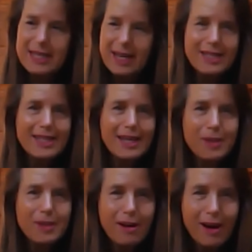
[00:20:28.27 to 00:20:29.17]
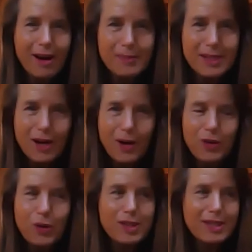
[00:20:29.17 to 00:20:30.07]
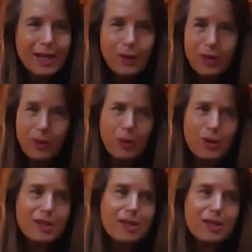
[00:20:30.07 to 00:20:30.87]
sometimes you're sitting with a person,